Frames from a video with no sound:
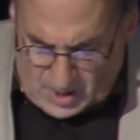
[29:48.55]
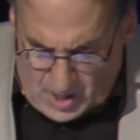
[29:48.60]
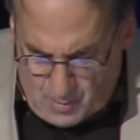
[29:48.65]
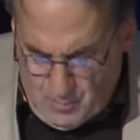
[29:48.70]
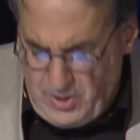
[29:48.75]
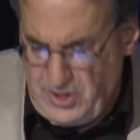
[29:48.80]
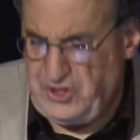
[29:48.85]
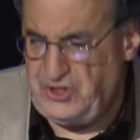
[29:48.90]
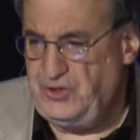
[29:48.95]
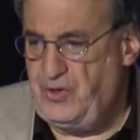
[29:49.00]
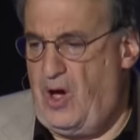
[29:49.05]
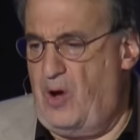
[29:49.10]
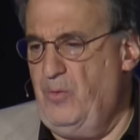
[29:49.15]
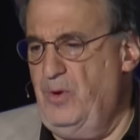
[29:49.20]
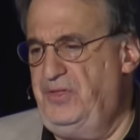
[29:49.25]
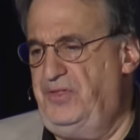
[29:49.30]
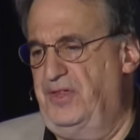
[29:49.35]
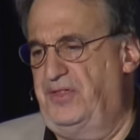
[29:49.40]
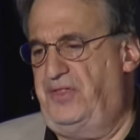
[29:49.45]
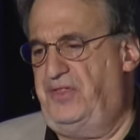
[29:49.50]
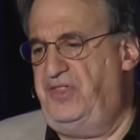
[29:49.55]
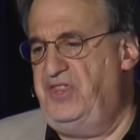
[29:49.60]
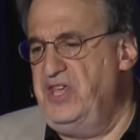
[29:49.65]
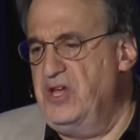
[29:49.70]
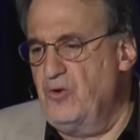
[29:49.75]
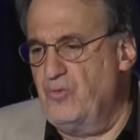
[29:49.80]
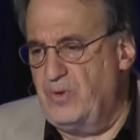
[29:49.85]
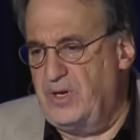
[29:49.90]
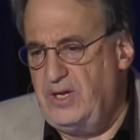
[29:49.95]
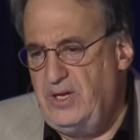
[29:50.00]
I want to start with the
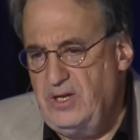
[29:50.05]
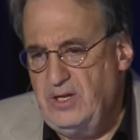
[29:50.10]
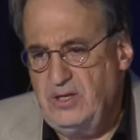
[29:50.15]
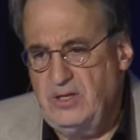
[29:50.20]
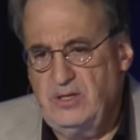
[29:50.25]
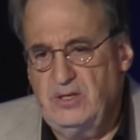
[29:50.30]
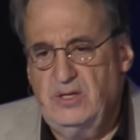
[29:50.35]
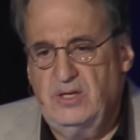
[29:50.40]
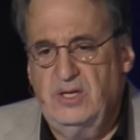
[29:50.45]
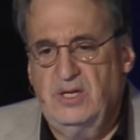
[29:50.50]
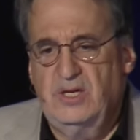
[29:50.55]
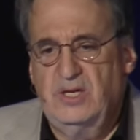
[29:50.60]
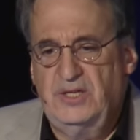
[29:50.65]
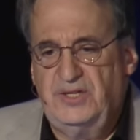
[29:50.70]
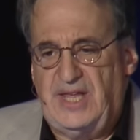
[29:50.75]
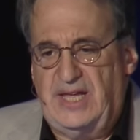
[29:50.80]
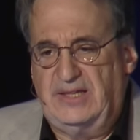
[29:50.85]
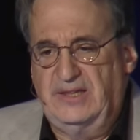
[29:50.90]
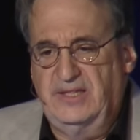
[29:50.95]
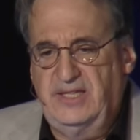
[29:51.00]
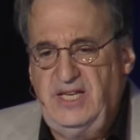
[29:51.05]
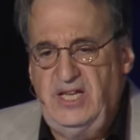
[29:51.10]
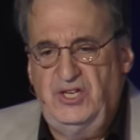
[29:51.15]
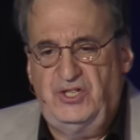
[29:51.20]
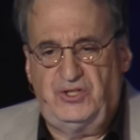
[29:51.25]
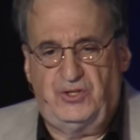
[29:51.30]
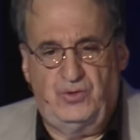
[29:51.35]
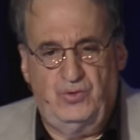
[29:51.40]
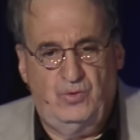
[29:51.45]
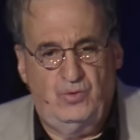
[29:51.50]
theory that
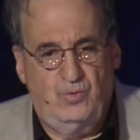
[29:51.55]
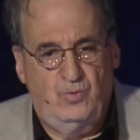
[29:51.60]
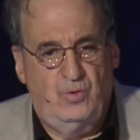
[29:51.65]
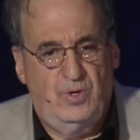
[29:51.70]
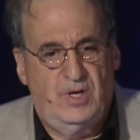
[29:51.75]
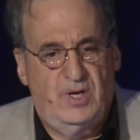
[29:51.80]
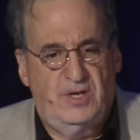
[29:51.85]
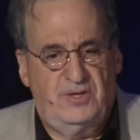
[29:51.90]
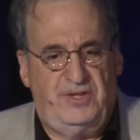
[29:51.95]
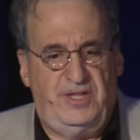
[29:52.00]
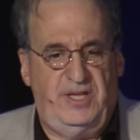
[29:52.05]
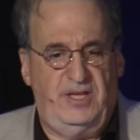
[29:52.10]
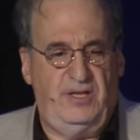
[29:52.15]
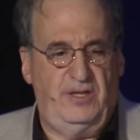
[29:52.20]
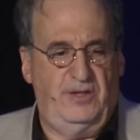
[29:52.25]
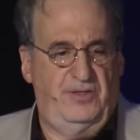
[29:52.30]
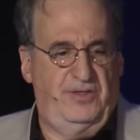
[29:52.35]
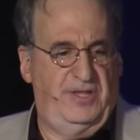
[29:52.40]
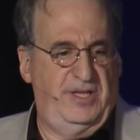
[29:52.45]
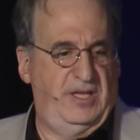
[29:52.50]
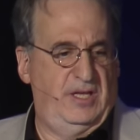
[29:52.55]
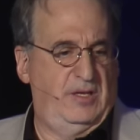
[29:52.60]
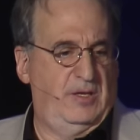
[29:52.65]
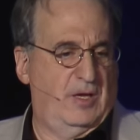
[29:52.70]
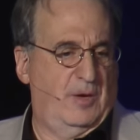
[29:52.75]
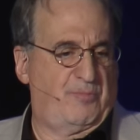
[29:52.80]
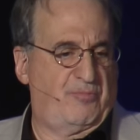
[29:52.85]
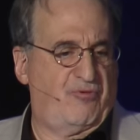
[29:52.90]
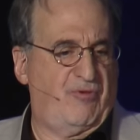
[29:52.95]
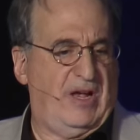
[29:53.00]
leads to the
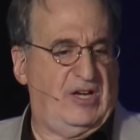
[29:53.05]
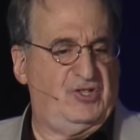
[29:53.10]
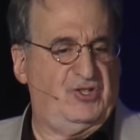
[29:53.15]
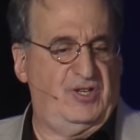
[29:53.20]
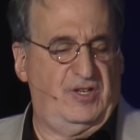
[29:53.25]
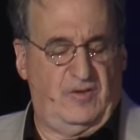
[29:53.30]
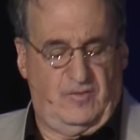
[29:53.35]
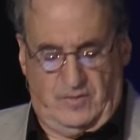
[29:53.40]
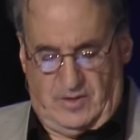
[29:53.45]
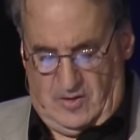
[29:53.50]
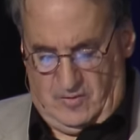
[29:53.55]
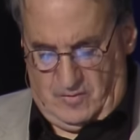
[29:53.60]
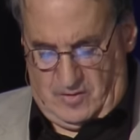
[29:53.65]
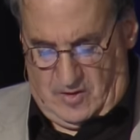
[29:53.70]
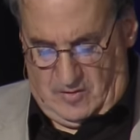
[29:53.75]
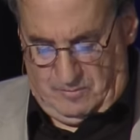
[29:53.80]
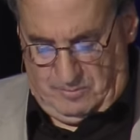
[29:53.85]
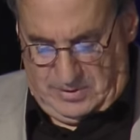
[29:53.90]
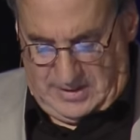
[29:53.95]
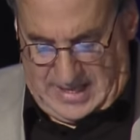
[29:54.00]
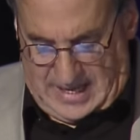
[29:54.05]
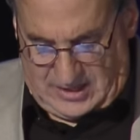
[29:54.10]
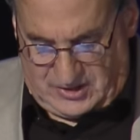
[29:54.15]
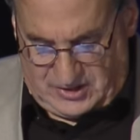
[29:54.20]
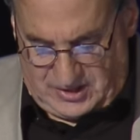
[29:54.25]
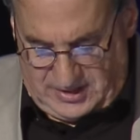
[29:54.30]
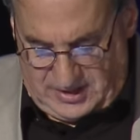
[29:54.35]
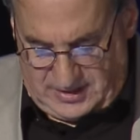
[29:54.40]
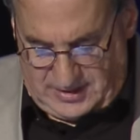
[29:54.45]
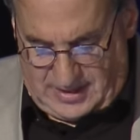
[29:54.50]
oppression of
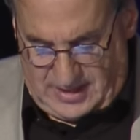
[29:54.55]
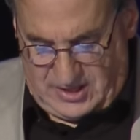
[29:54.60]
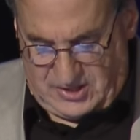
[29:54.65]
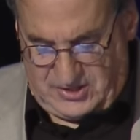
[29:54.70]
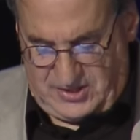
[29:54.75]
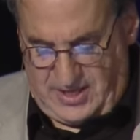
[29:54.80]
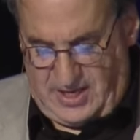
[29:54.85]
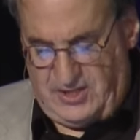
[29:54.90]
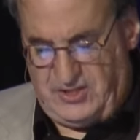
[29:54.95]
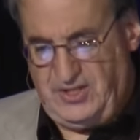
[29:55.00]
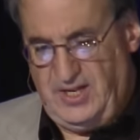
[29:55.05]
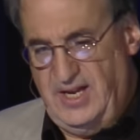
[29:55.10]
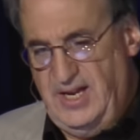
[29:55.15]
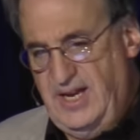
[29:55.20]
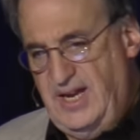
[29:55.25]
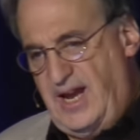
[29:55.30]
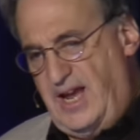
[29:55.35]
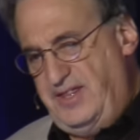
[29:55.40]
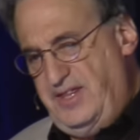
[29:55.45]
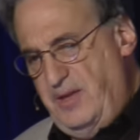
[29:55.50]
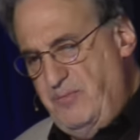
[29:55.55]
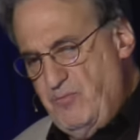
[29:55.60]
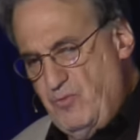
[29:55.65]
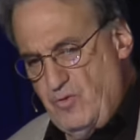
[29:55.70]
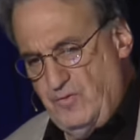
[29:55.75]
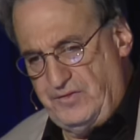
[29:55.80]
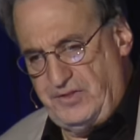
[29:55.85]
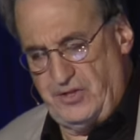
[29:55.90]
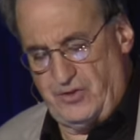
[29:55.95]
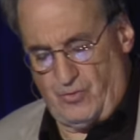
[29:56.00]
blacks in the United States, and then
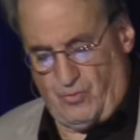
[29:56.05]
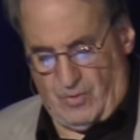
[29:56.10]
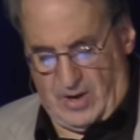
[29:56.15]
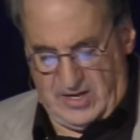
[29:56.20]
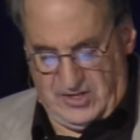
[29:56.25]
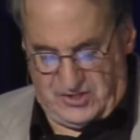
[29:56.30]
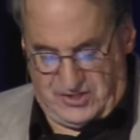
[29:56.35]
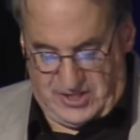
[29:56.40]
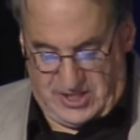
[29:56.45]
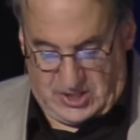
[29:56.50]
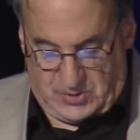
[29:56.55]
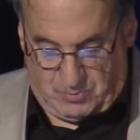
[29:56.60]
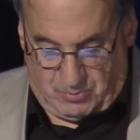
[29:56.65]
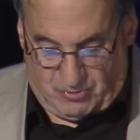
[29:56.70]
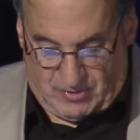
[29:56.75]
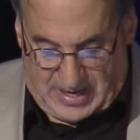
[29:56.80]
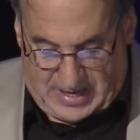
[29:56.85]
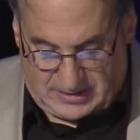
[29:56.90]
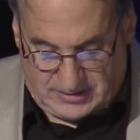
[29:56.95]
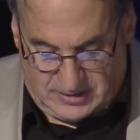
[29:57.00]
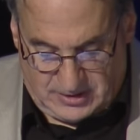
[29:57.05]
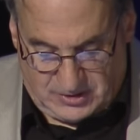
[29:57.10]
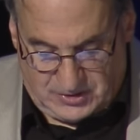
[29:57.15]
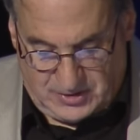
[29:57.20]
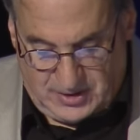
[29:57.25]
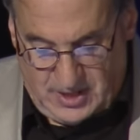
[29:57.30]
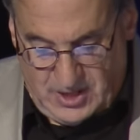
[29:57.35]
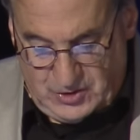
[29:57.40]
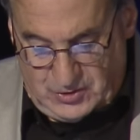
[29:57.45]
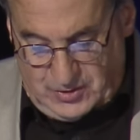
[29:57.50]
move to the racist
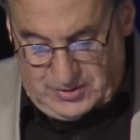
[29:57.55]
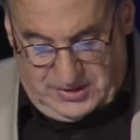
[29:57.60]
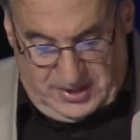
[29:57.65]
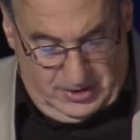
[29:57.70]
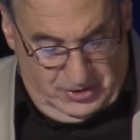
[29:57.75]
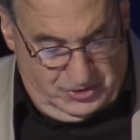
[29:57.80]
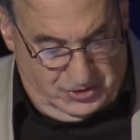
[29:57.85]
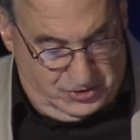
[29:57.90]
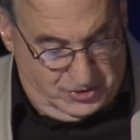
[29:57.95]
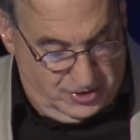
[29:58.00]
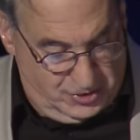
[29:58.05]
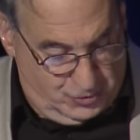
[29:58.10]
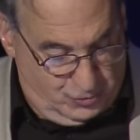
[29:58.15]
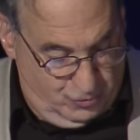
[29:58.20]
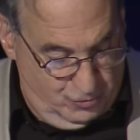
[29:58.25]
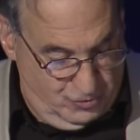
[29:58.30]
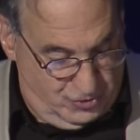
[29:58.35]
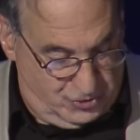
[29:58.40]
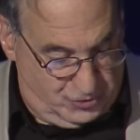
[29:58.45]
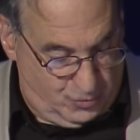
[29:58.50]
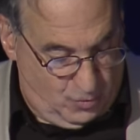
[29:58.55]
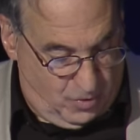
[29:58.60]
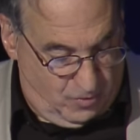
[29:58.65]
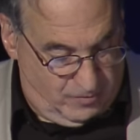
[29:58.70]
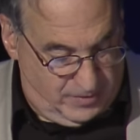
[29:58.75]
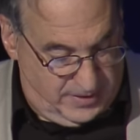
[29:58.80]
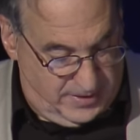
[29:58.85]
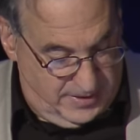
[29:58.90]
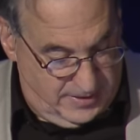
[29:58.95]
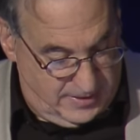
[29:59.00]
practice. So it tells a true
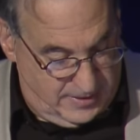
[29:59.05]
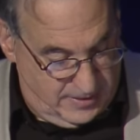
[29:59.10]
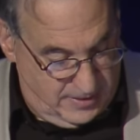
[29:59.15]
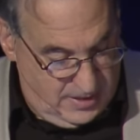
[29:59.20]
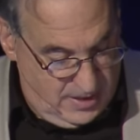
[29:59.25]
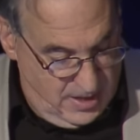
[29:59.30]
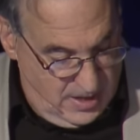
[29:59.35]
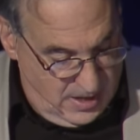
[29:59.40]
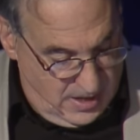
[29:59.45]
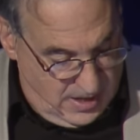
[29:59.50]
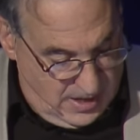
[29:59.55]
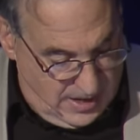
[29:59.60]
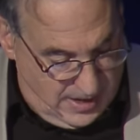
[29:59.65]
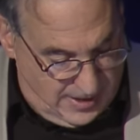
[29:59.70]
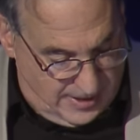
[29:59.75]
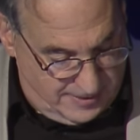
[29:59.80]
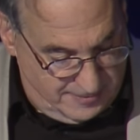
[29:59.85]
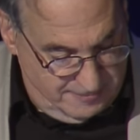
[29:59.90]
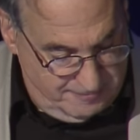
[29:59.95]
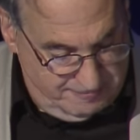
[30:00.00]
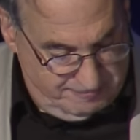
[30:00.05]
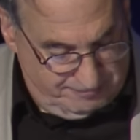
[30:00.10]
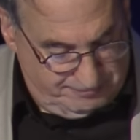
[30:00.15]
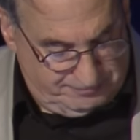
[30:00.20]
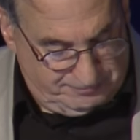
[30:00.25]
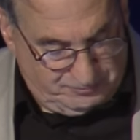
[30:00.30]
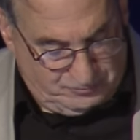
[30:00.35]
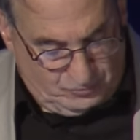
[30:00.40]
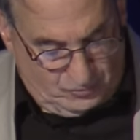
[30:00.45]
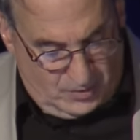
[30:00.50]
story here.
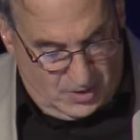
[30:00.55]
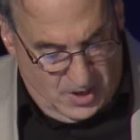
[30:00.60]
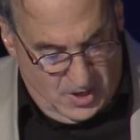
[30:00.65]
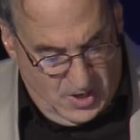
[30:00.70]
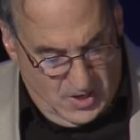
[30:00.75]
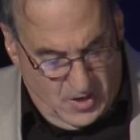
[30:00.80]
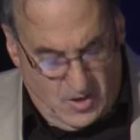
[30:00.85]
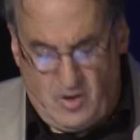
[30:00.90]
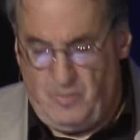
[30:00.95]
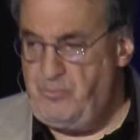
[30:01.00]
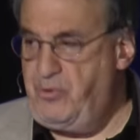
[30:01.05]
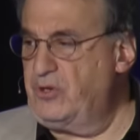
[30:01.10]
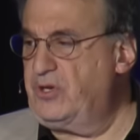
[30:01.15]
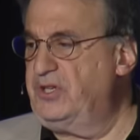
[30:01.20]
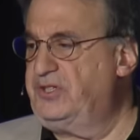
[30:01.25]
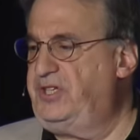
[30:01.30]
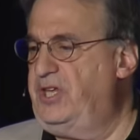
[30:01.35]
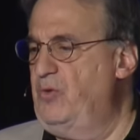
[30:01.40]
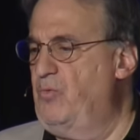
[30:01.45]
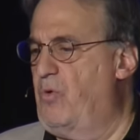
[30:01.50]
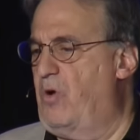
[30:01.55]
Booker T.